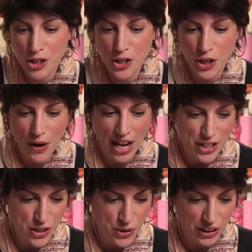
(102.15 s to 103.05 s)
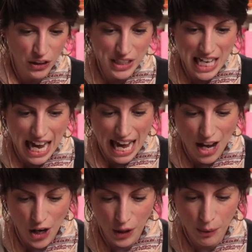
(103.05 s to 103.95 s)
show you how to do a little tie
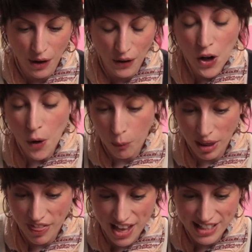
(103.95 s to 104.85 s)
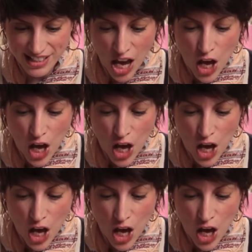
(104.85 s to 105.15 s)
on a quilt with this.